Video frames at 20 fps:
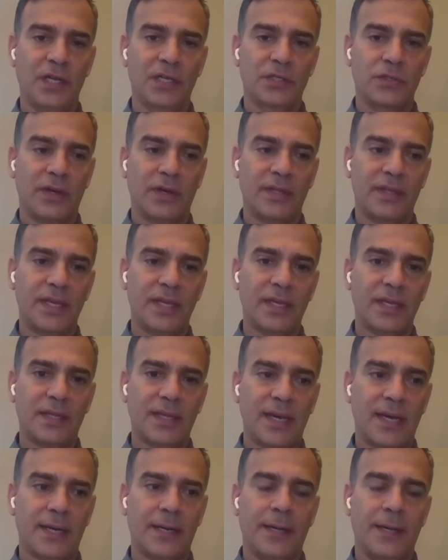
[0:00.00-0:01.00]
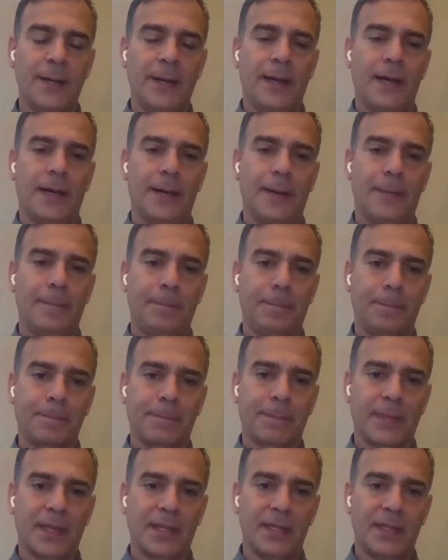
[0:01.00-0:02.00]
So I think that
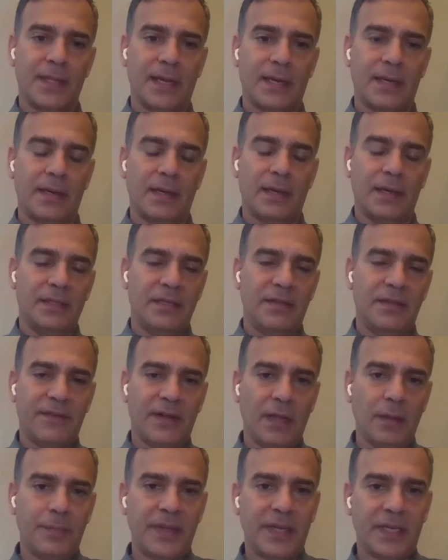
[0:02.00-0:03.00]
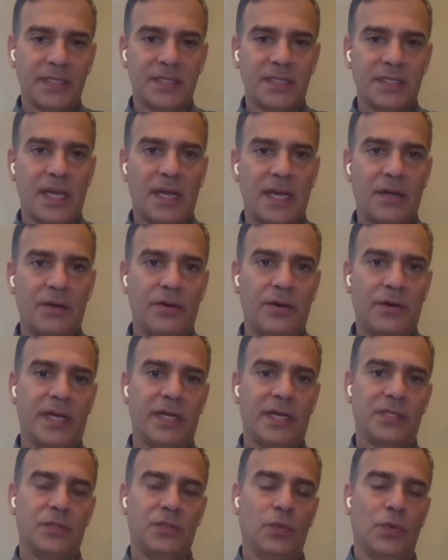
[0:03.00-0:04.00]
that developing a standard,
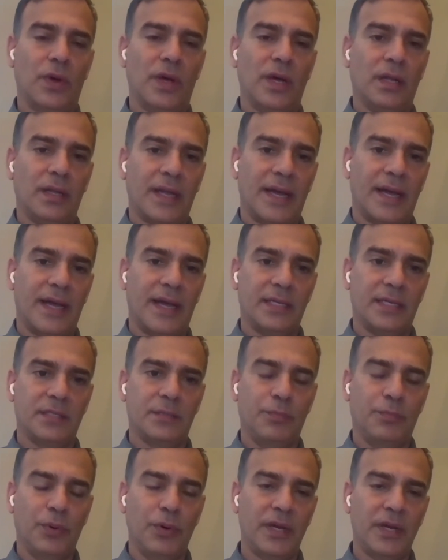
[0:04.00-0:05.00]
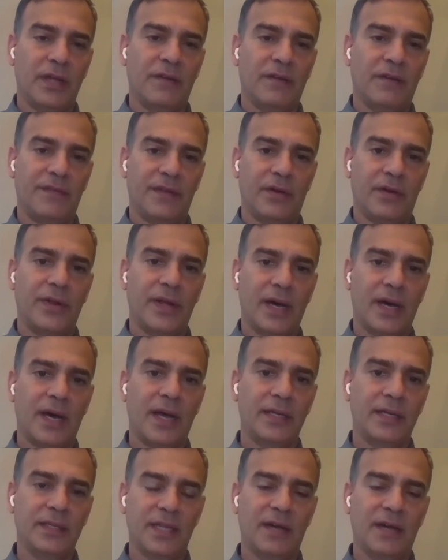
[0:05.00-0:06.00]
as well as putting a very
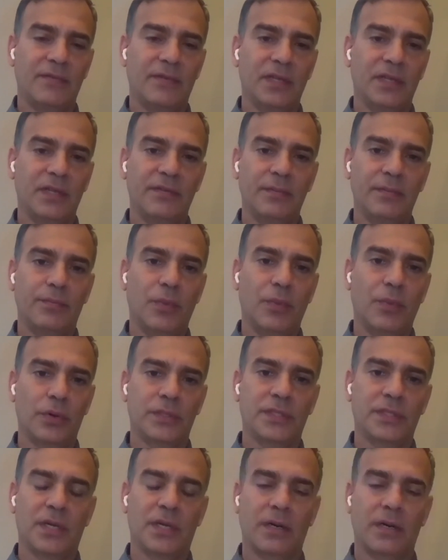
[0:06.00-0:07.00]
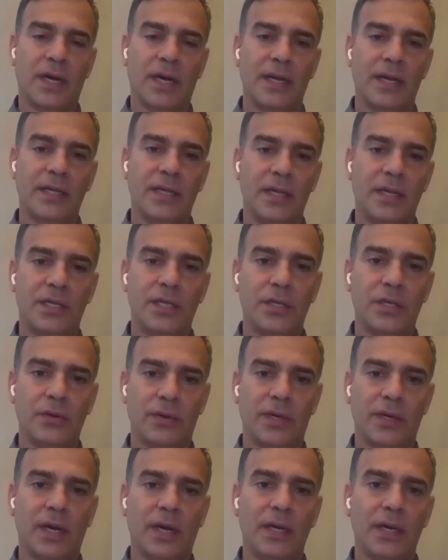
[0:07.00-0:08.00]
high level of importance on IAQ
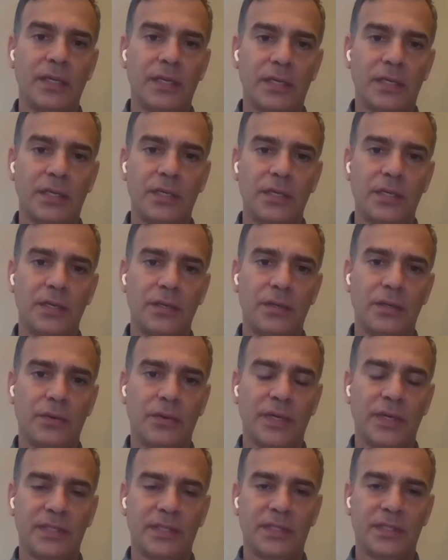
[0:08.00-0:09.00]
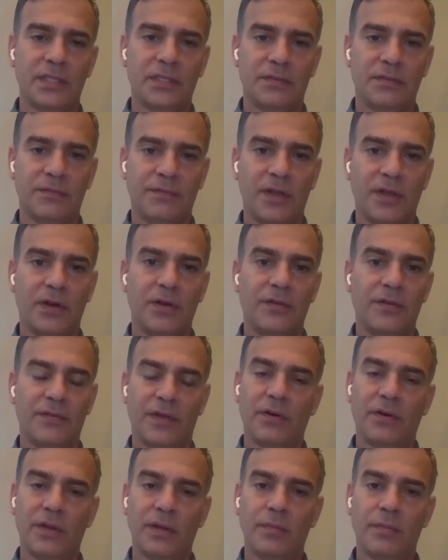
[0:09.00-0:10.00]
and IEQ is very,
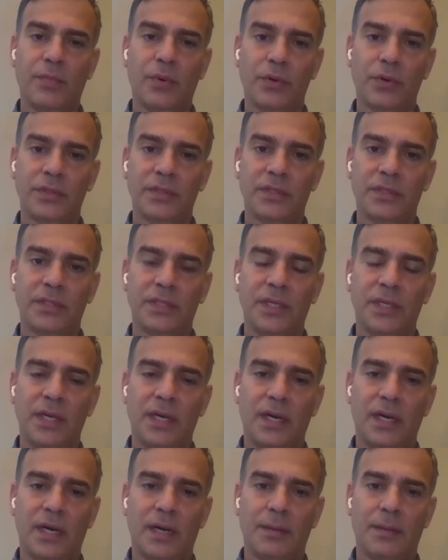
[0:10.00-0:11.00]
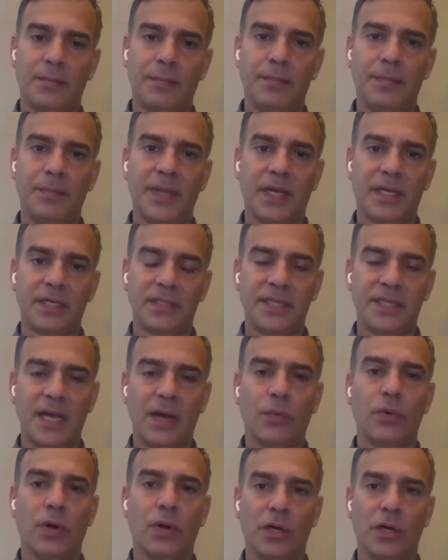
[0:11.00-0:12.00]
very important, because that will